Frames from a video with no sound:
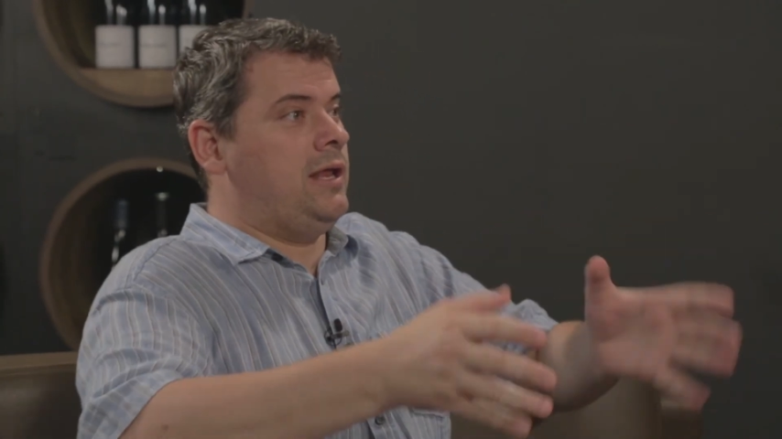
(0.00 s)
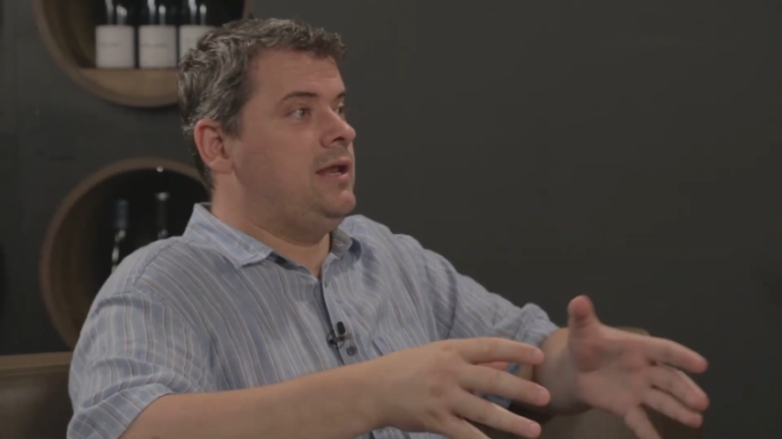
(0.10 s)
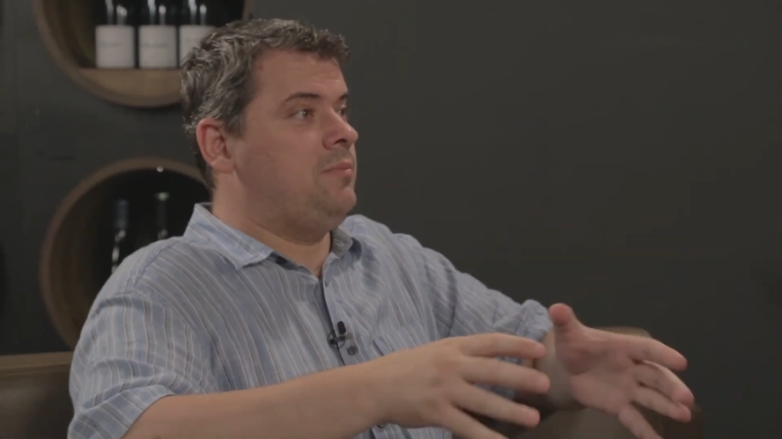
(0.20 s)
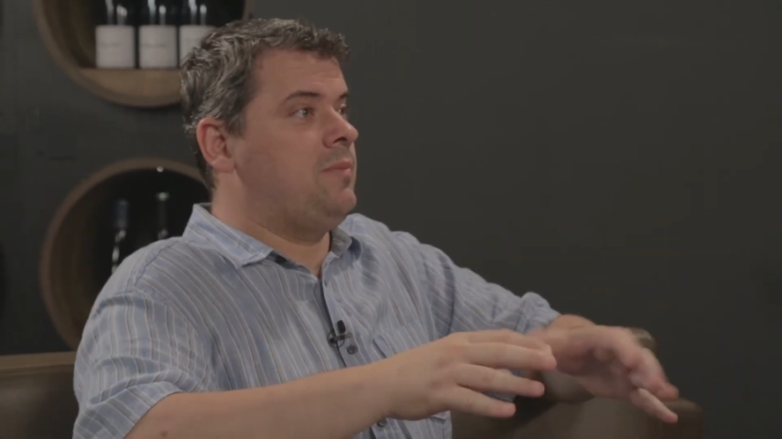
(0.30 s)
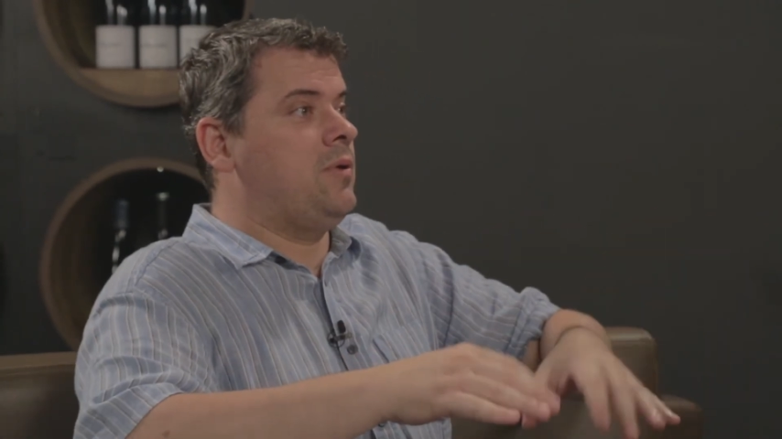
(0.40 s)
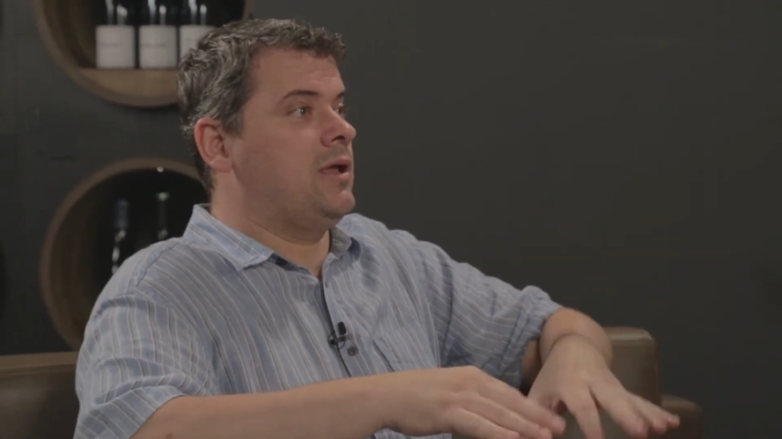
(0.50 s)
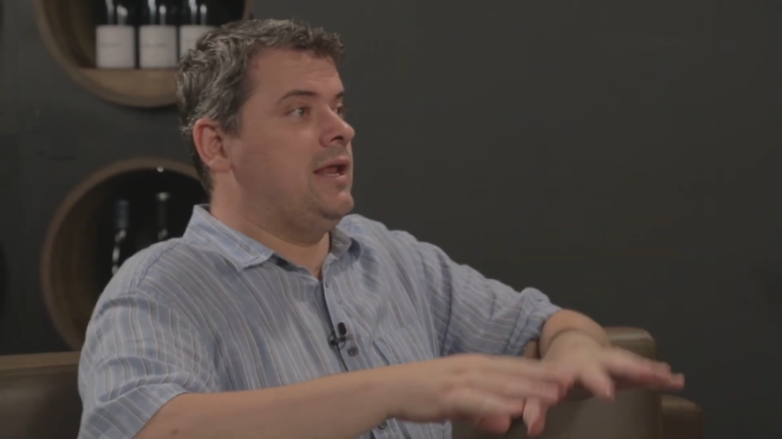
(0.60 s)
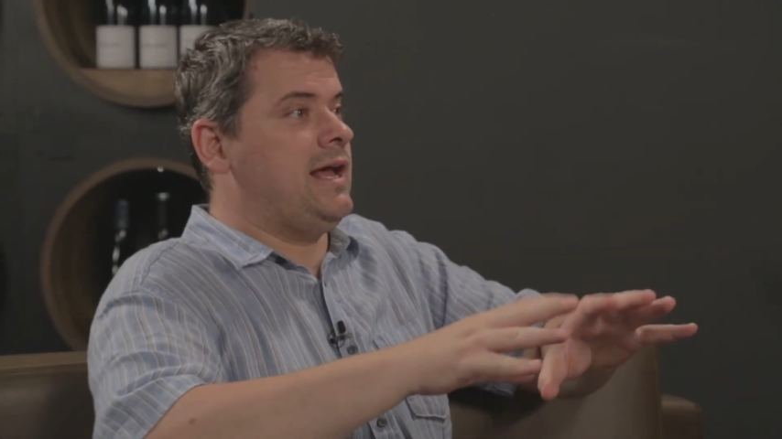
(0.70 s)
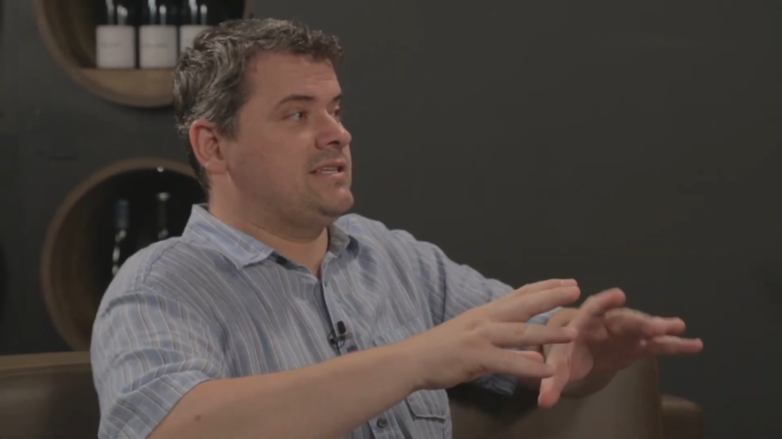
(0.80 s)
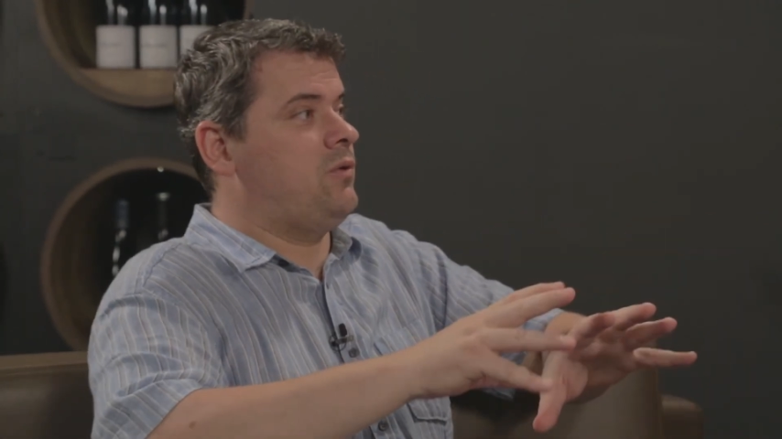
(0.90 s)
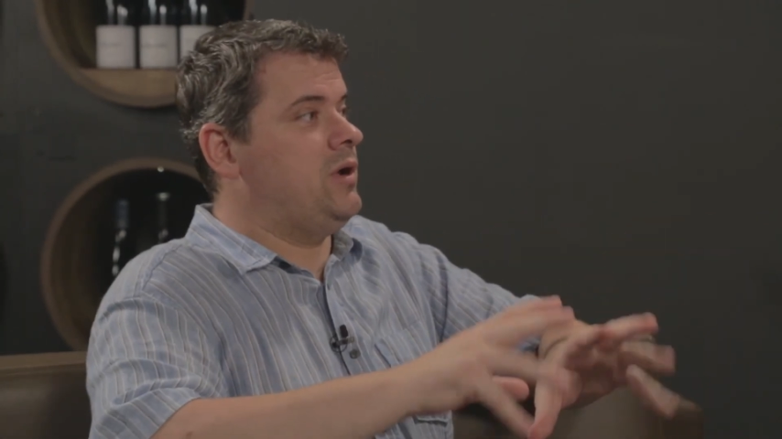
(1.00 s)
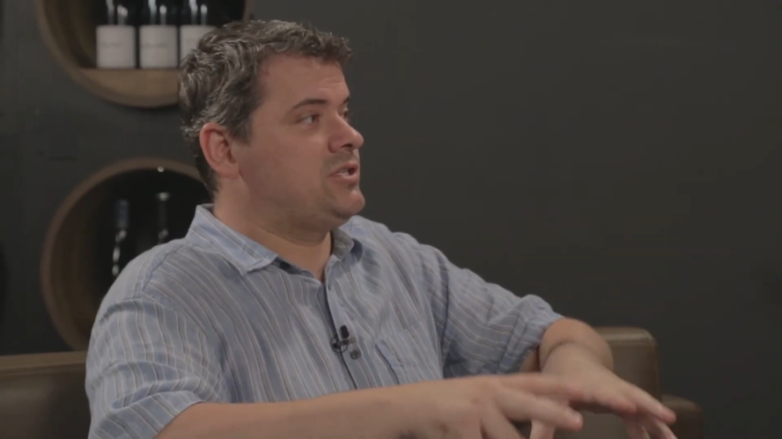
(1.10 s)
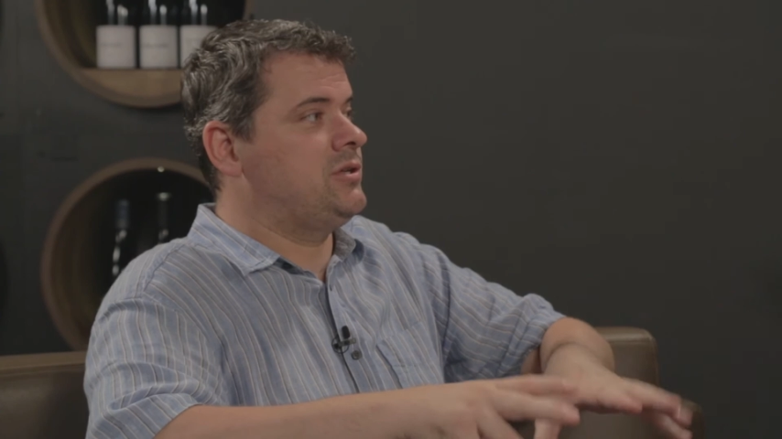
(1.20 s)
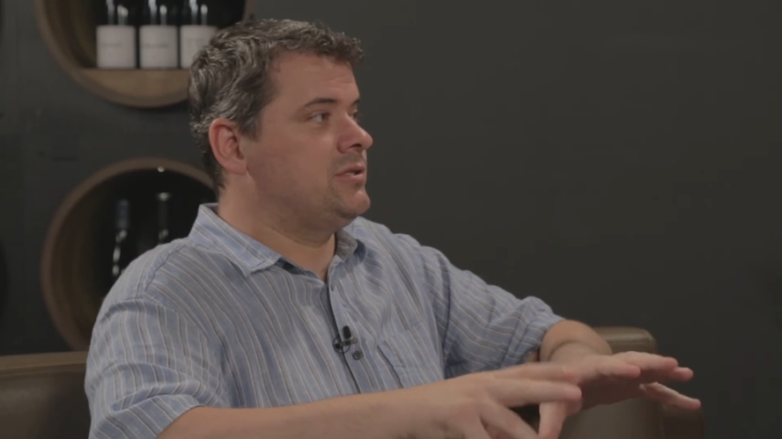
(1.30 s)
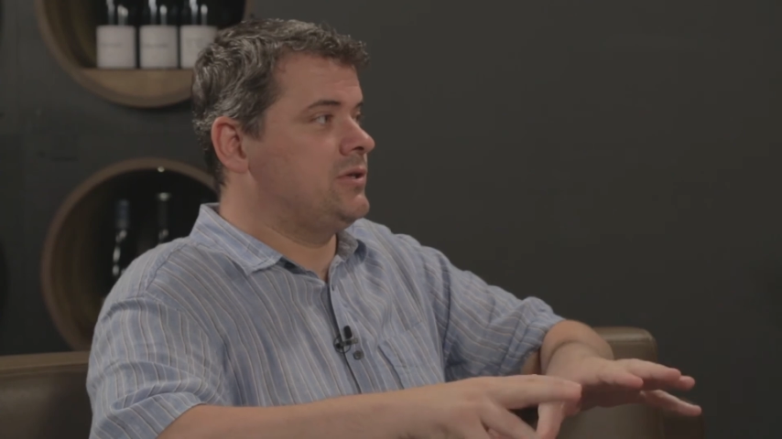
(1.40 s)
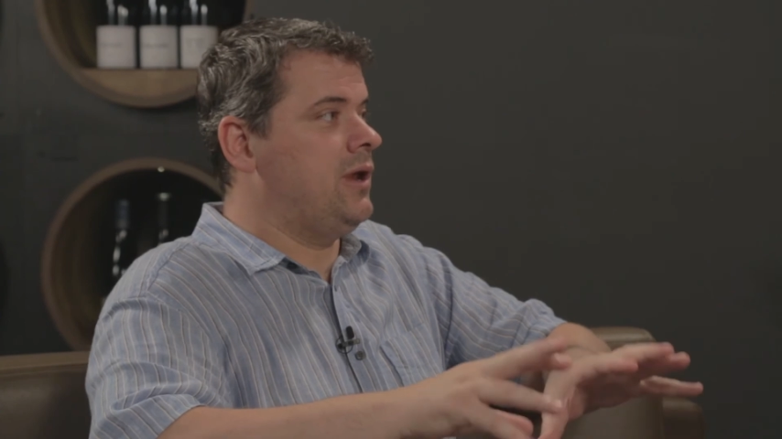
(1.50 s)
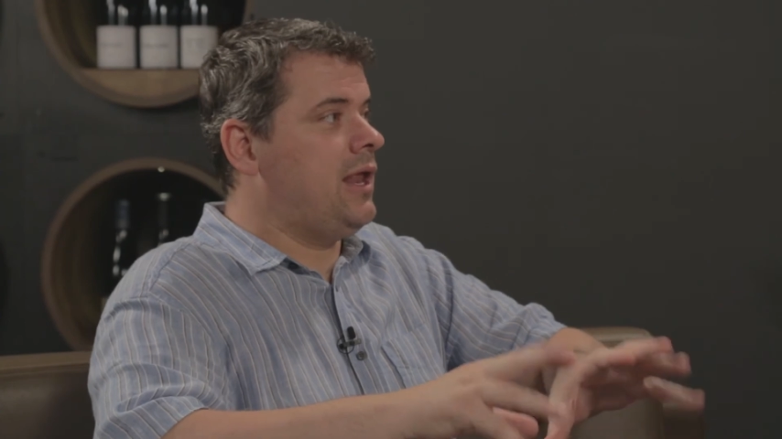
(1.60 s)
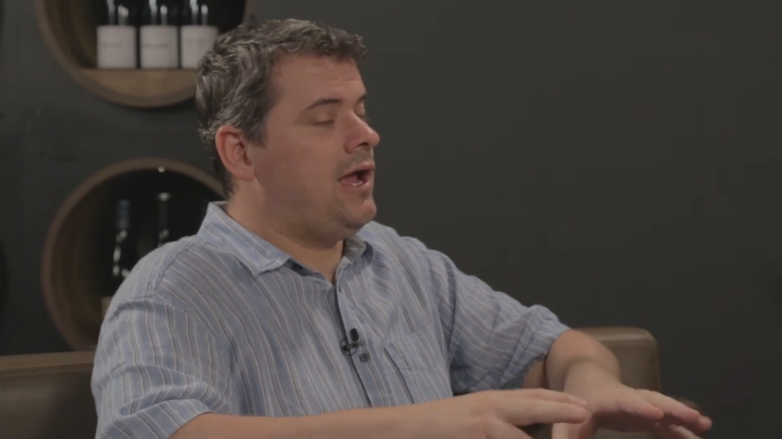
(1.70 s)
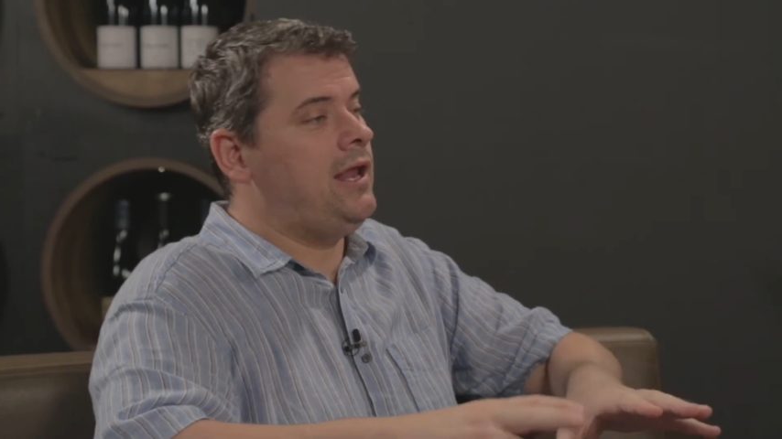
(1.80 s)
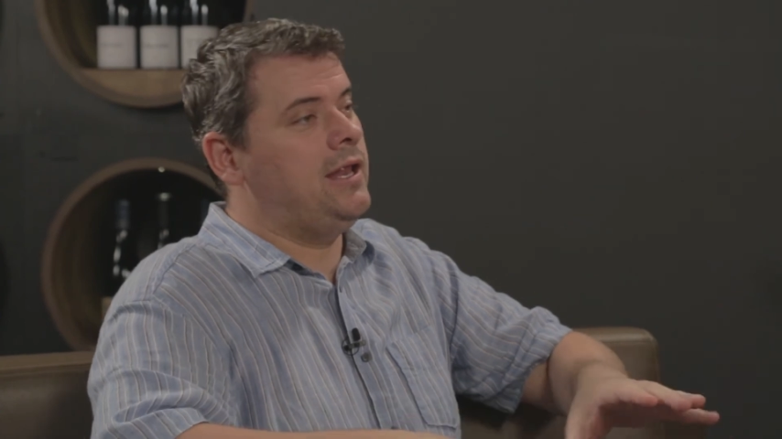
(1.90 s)
and then people can ask questions
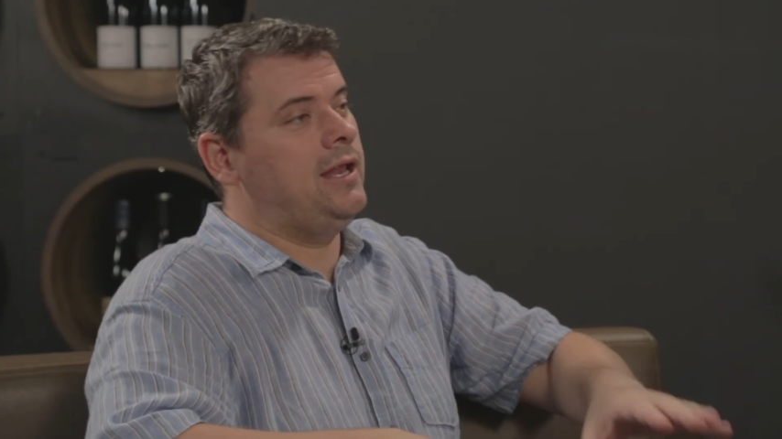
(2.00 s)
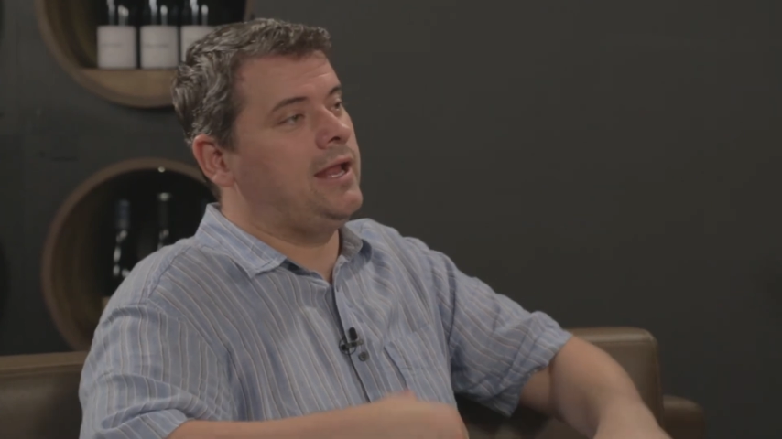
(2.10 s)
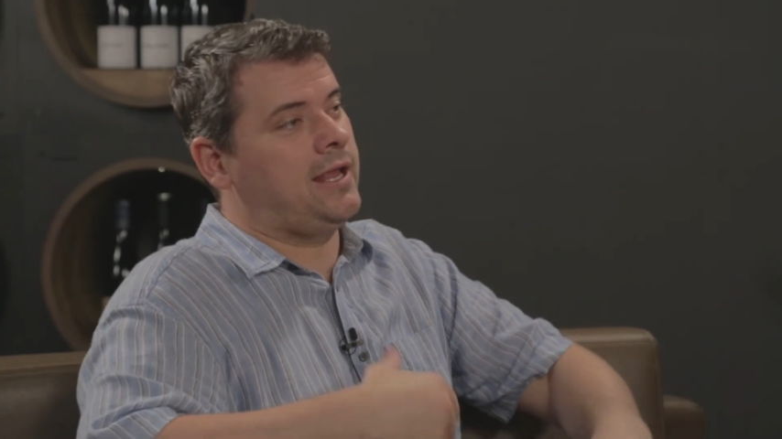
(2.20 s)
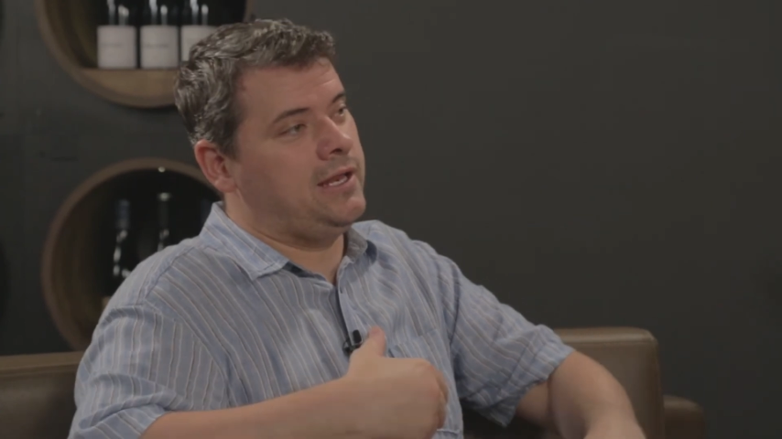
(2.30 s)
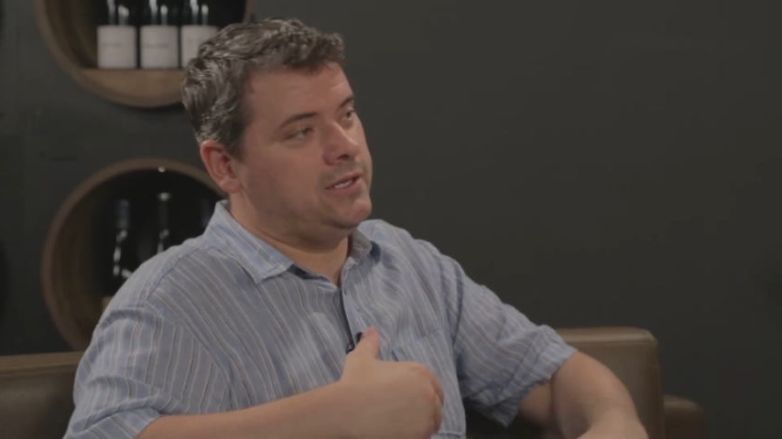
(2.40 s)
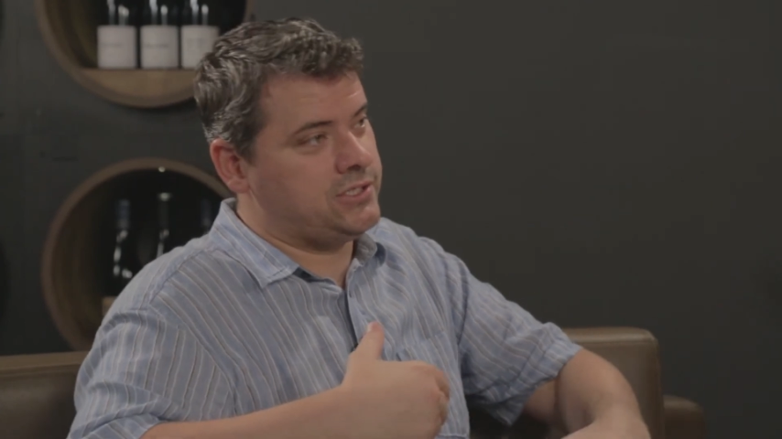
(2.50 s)
online, and then I can